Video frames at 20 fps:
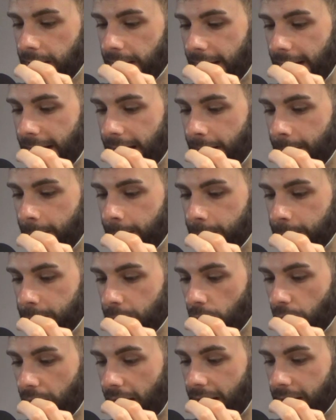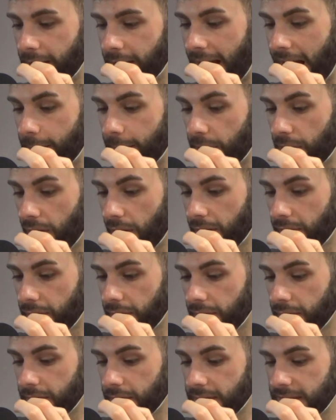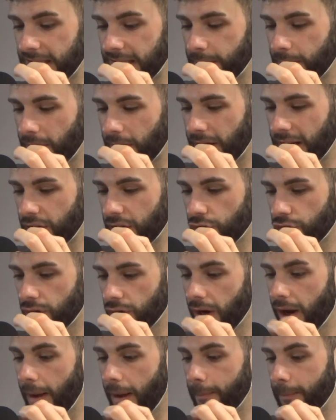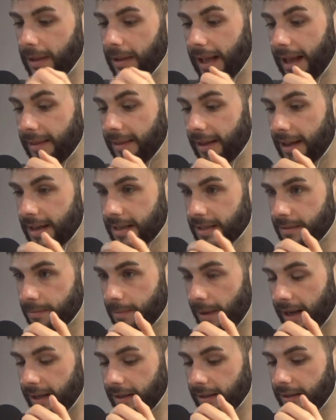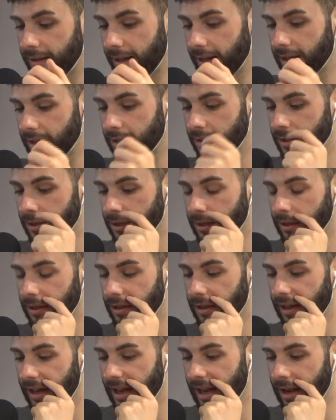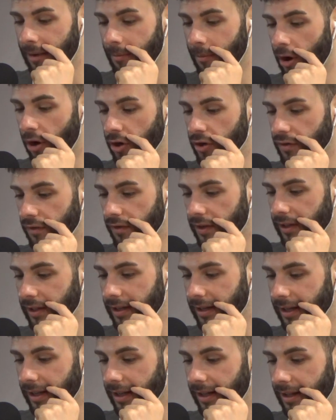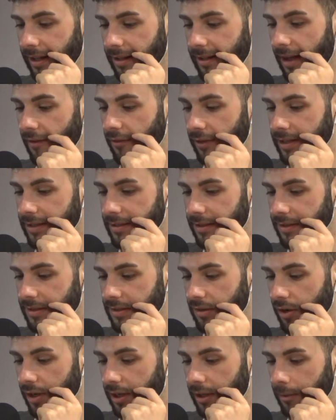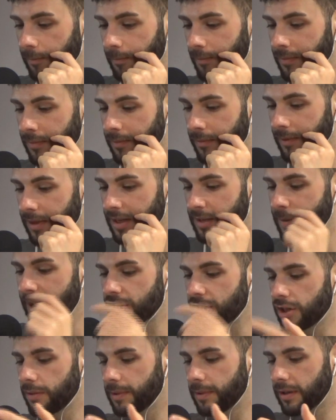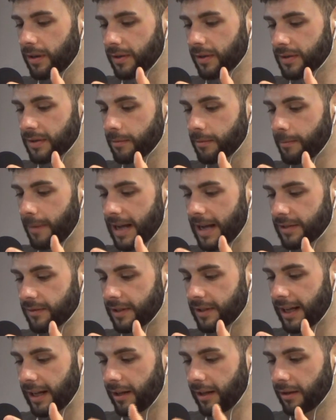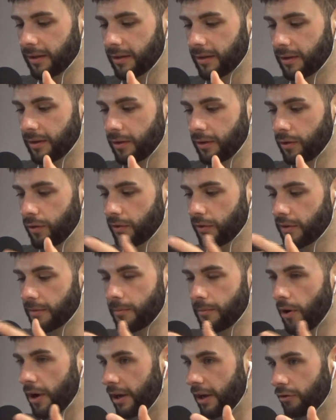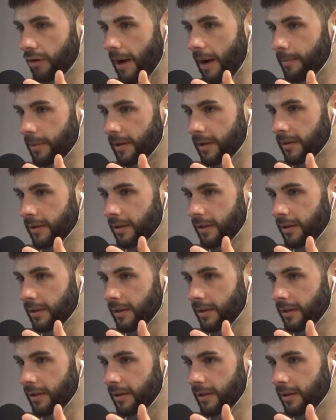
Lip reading: You look at Habilov, similar-ish. Melendez back in the day. I just feel like it definitely is the style, especially because Masvidal doesn't mind grappling,